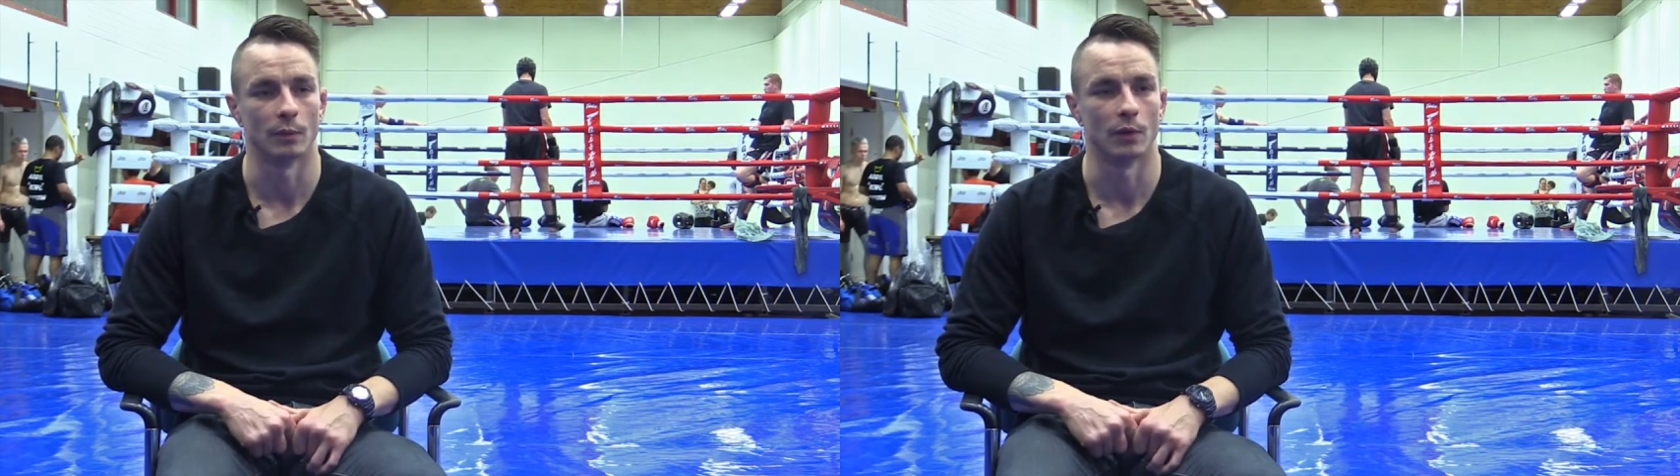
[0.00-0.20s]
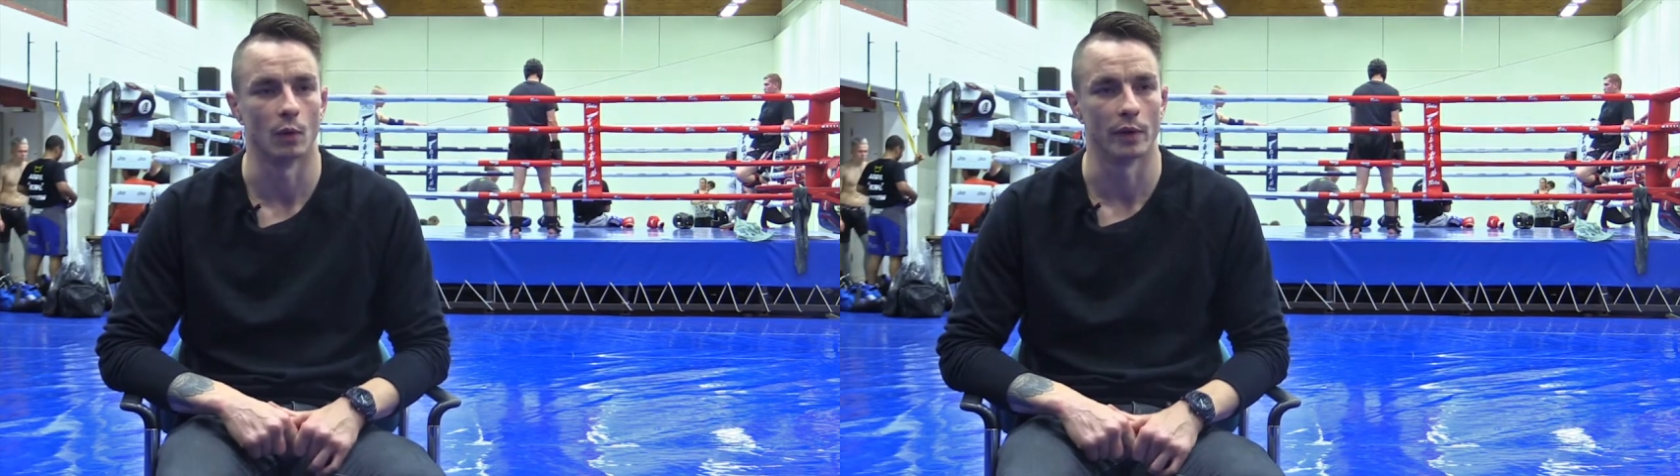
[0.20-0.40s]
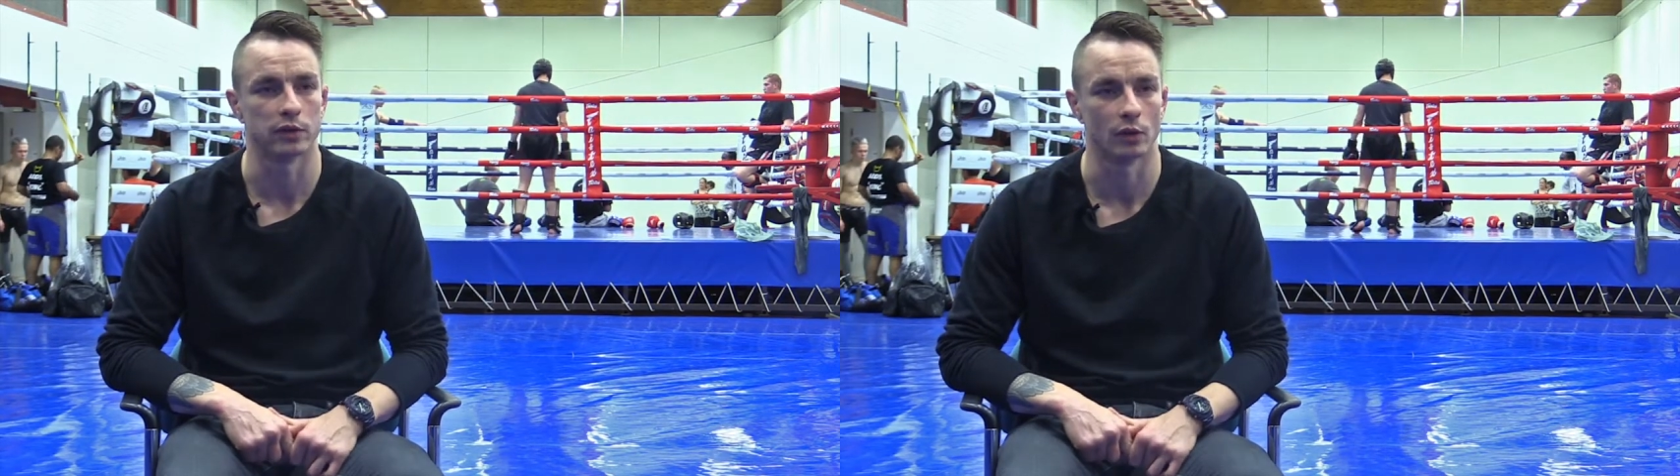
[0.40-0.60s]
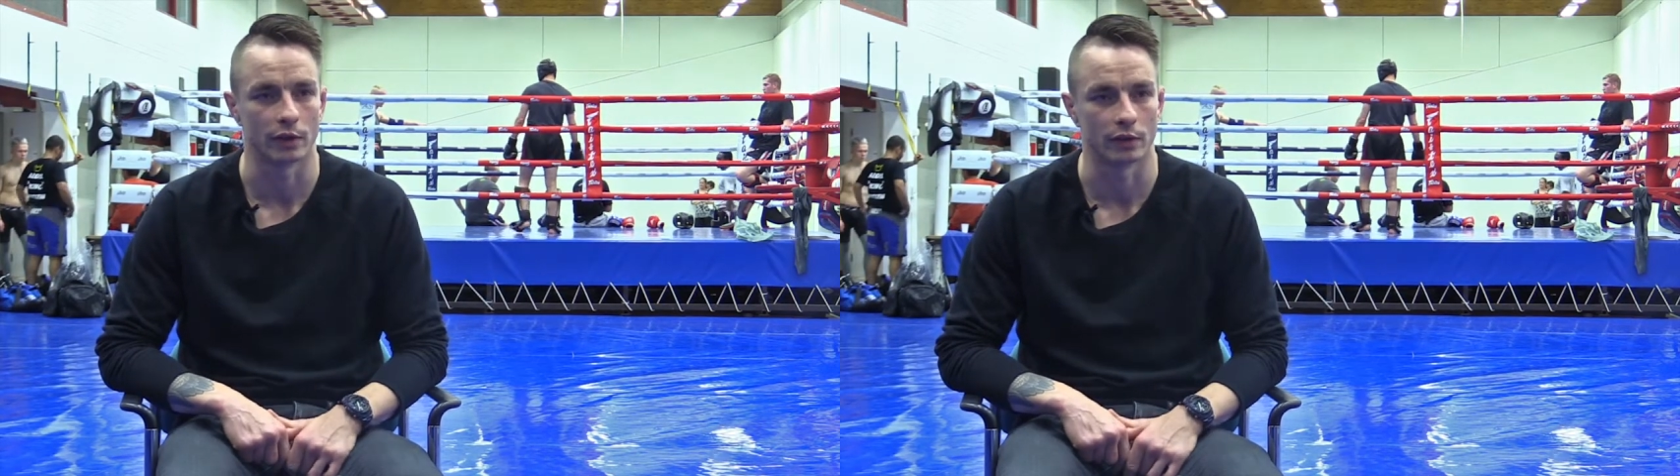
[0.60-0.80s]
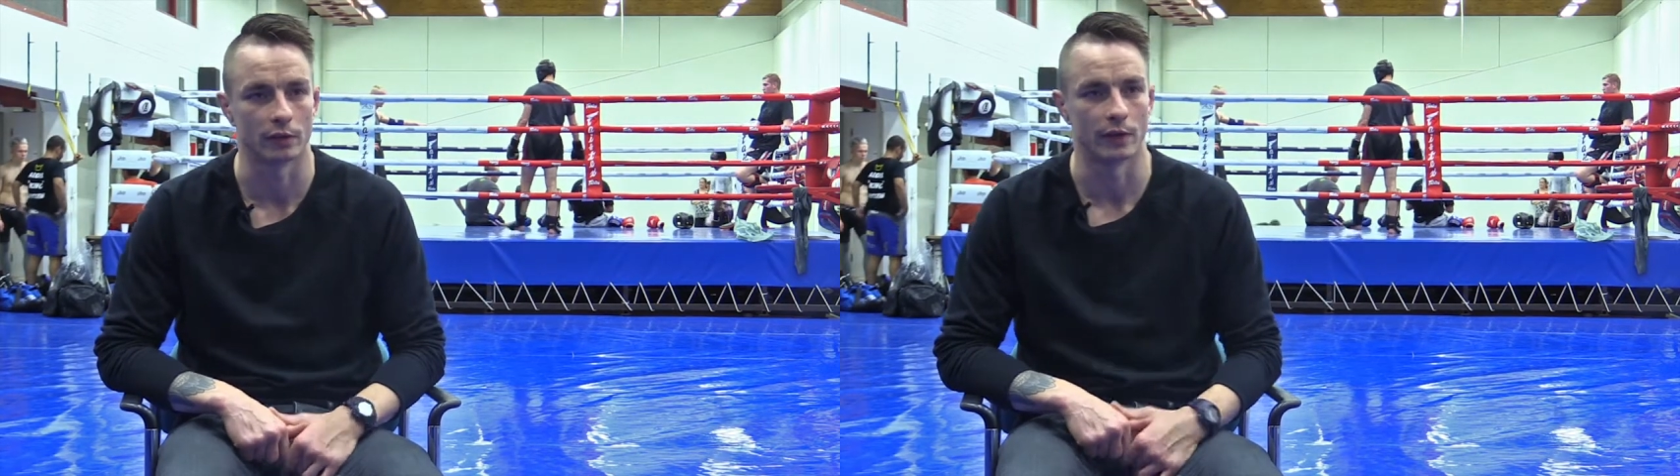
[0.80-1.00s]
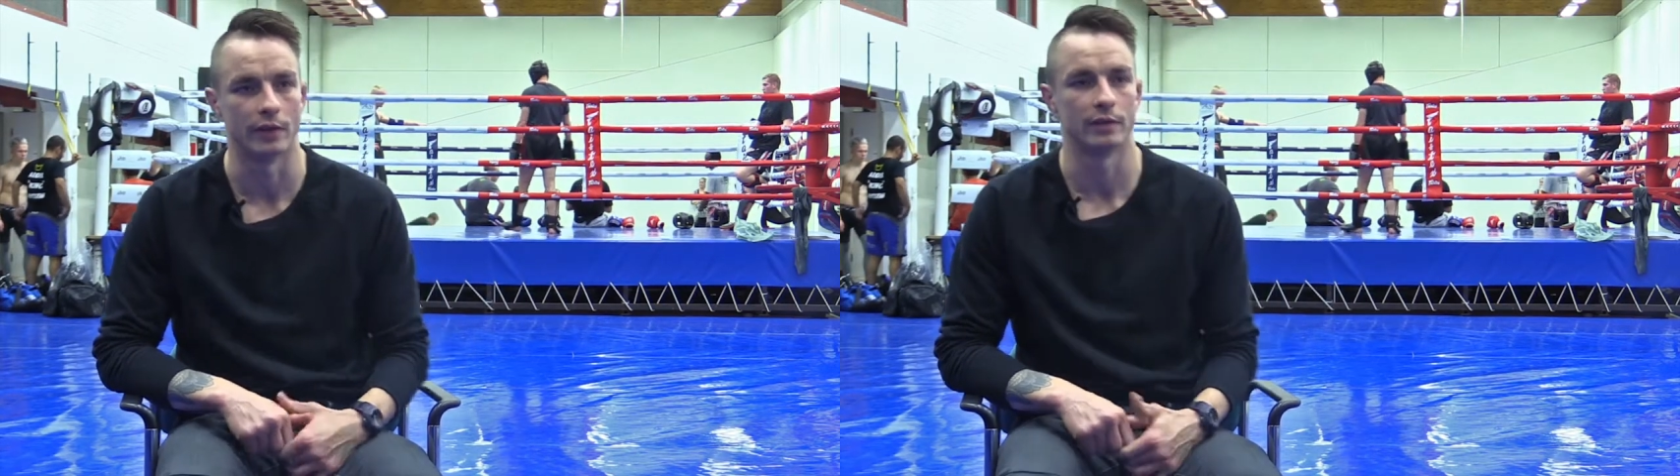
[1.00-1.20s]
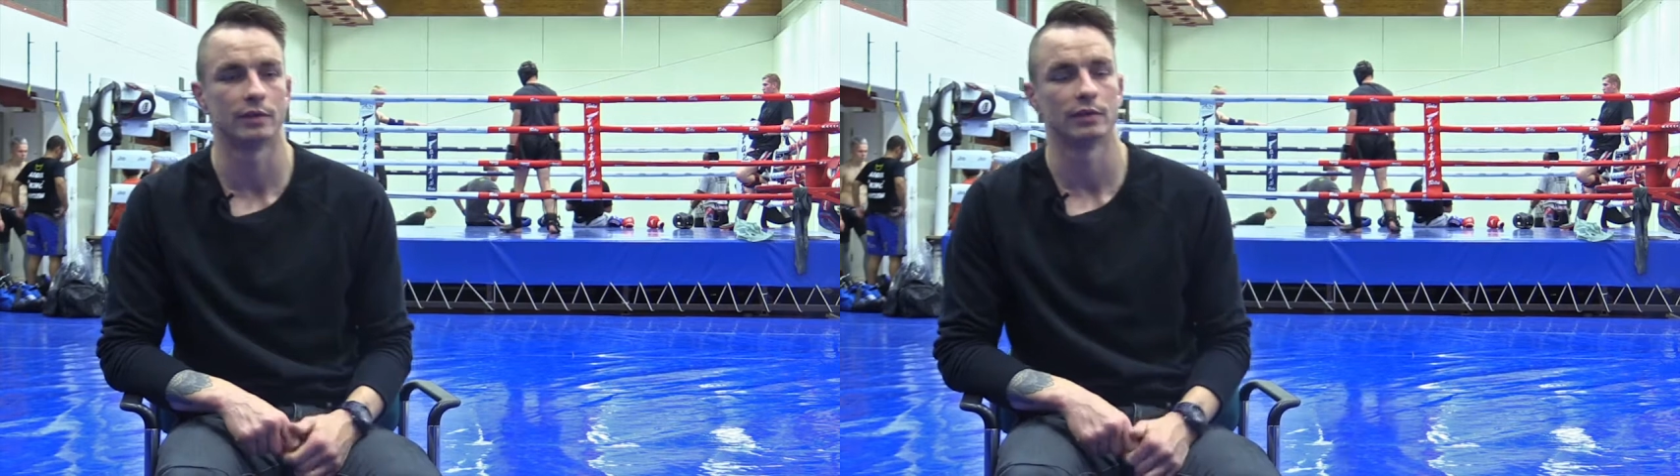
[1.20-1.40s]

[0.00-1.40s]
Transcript: I'm always looking to finish.